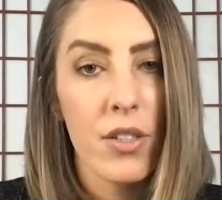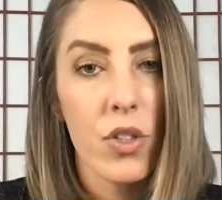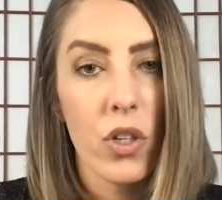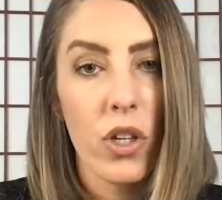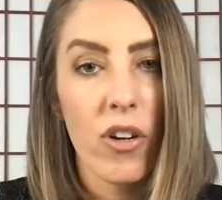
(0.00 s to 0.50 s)

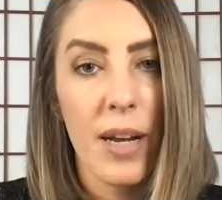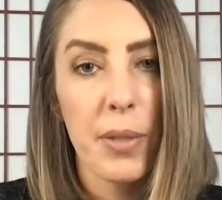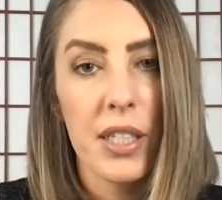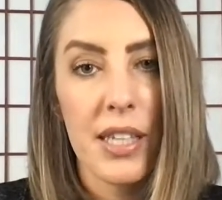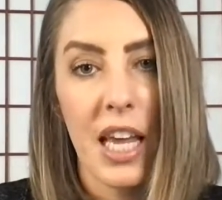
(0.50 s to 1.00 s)
so you're
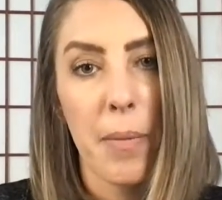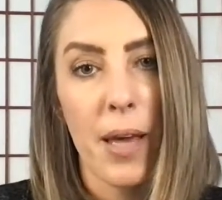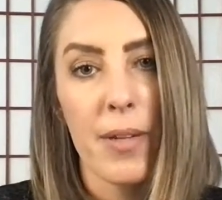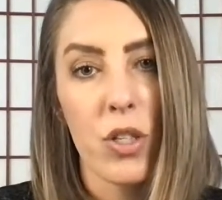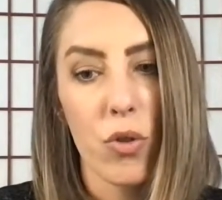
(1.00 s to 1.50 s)
able to take
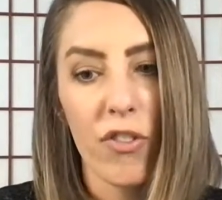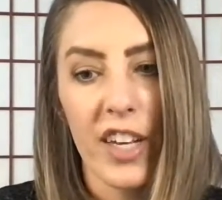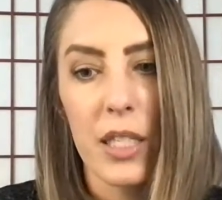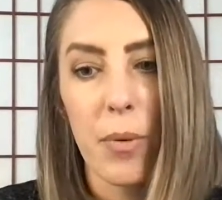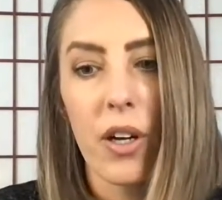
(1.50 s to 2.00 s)
payments through
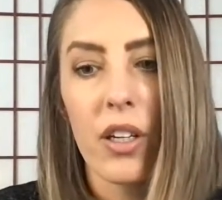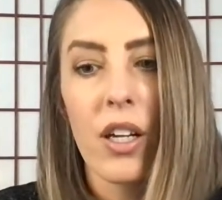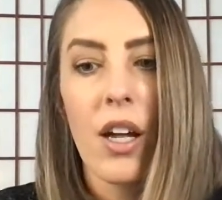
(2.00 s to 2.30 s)
Facebook.